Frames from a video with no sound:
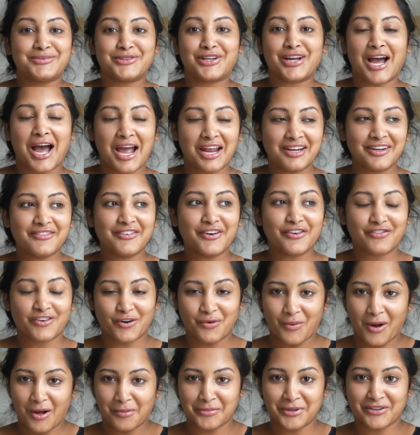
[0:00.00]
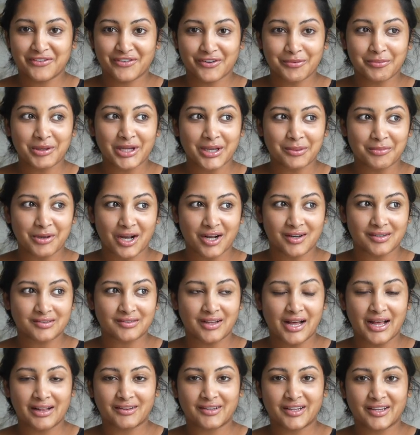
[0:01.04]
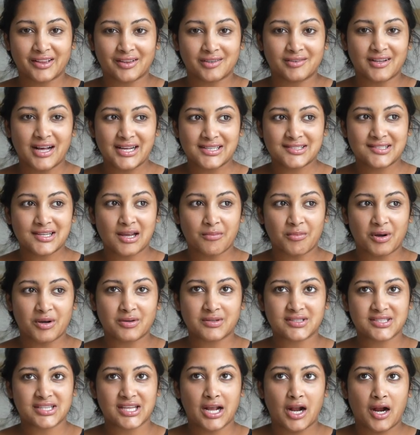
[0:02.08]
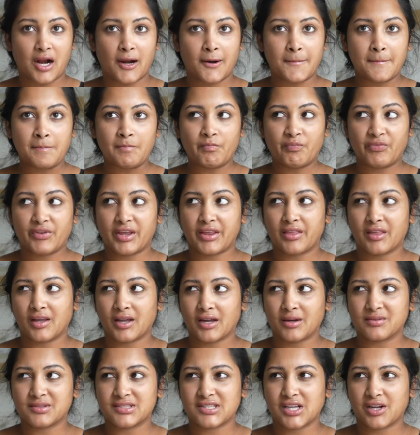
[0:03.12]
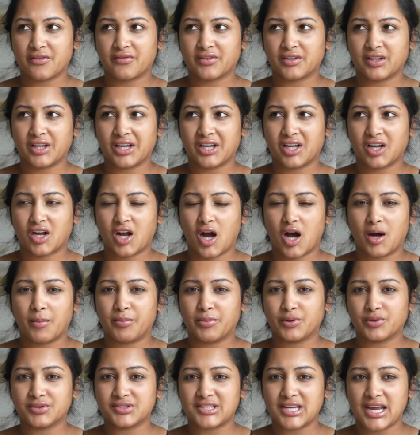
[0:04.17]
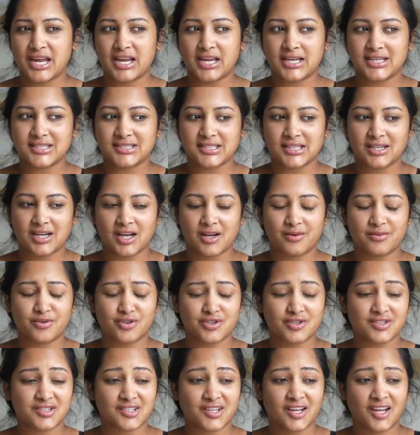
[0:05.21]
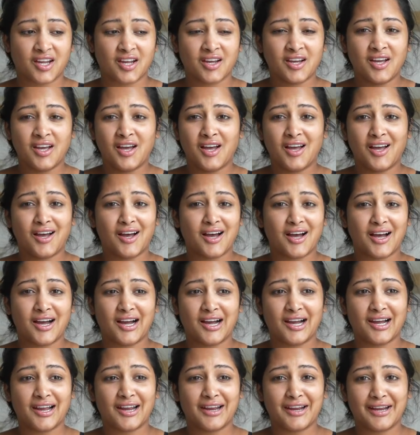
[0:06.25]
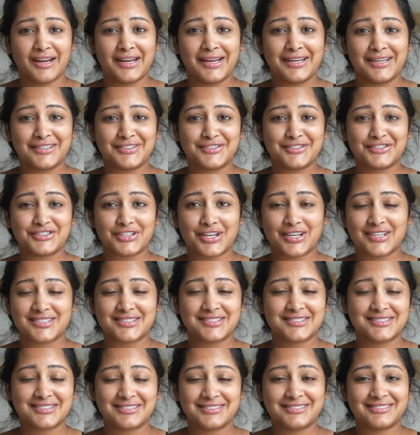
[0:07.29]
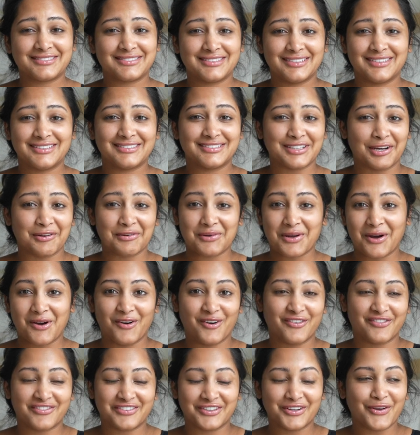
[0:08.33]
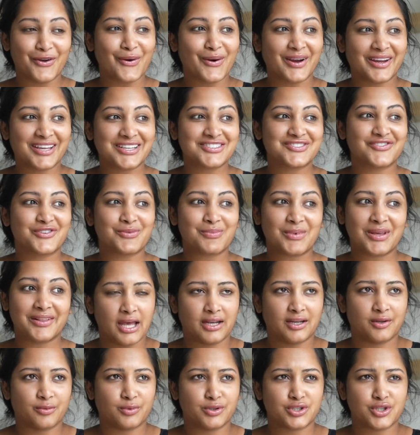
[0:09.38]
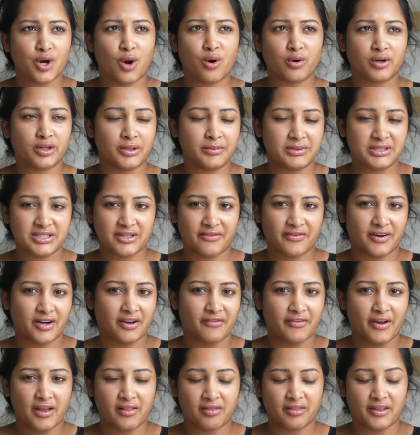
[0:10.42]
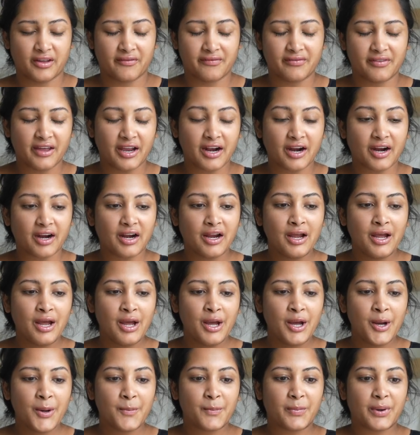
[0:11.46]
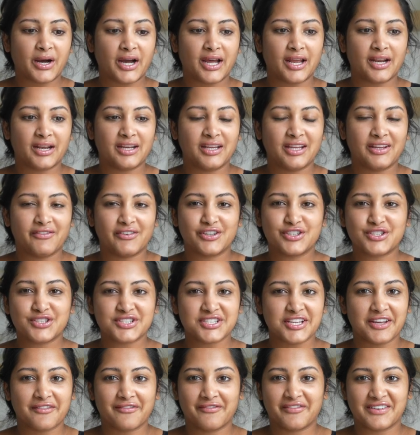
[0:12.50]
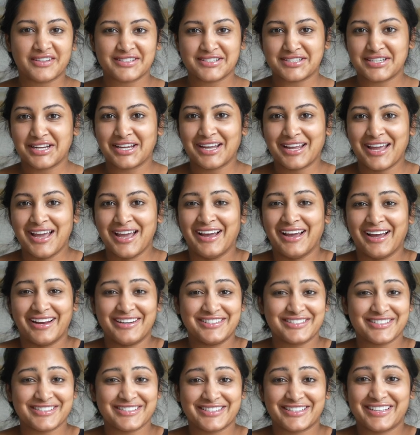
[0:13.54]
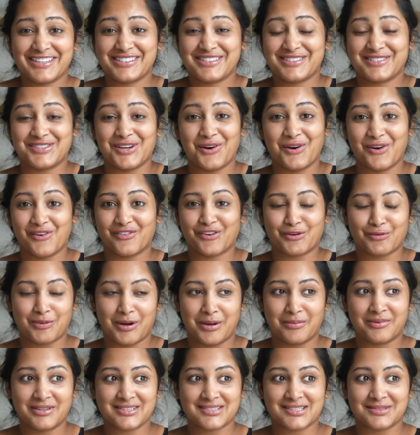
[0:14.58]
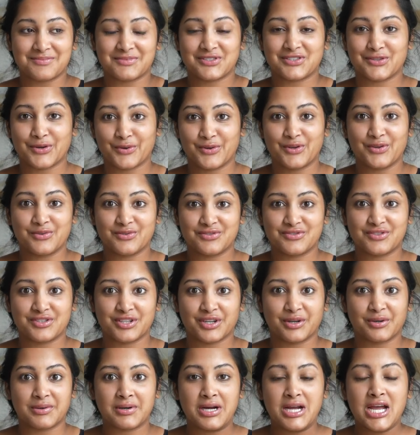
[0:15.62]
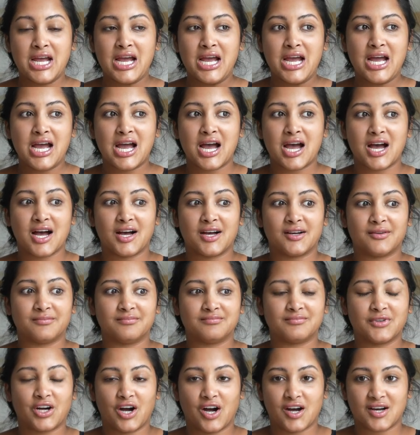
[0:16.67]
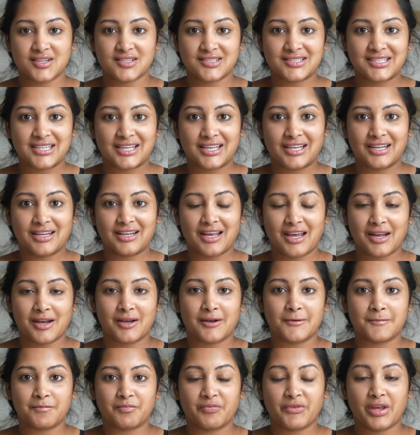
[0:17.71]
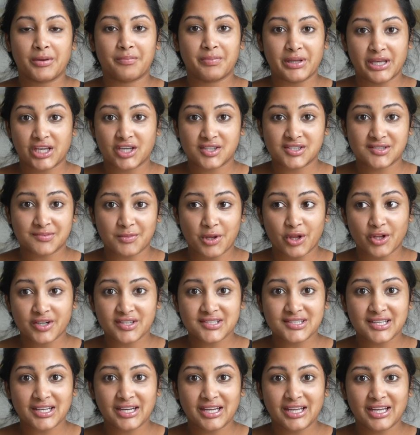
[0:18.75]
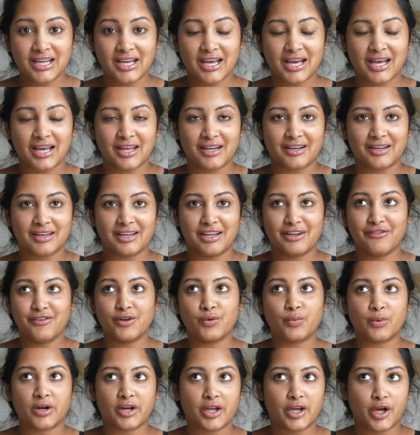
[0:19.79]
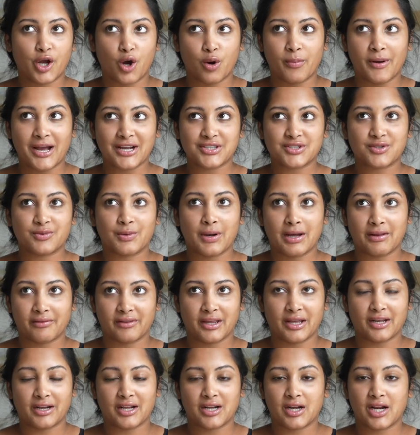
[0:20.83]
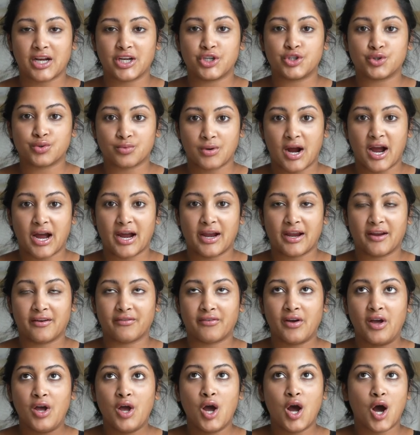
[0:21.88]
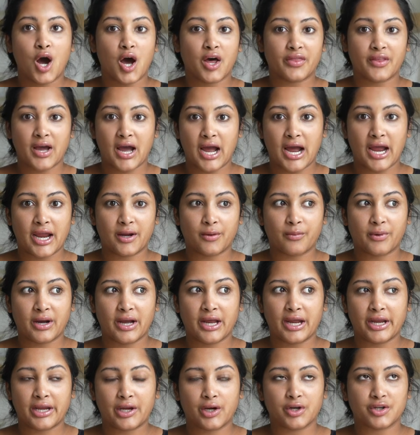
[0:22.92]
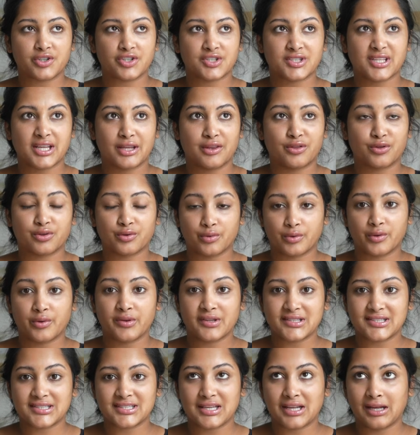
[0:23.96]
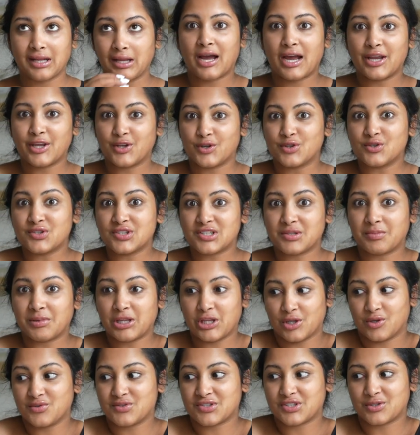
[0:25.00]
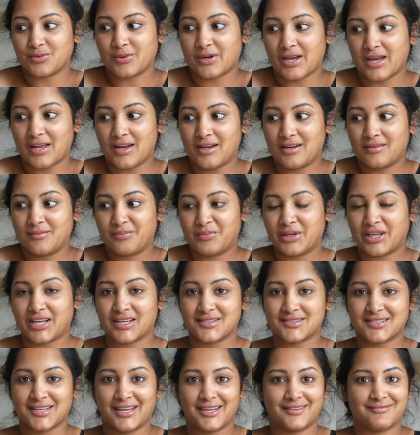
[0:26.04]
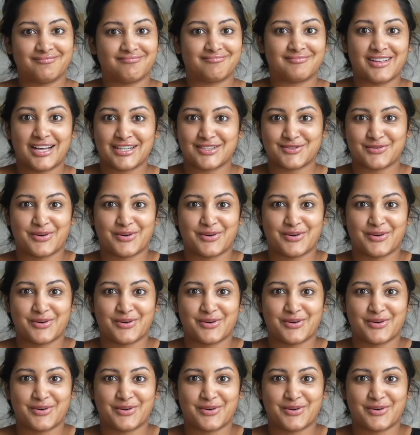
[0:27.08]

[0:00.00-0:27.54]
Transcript: kind of overwhelming for me, I'm not gonna lie. Like the last time I was there, I think I was there for like a couple days and I was just like, I just don't know if New York is for me. And it would totally be different if I lived there. But even just like visiting, I just get so overwhelmed because I'm so used to um, Austin and it being a smaller city. And even when I go back to Atlanta and I drive on the highway or just like through the city, I used to be used to it because like that's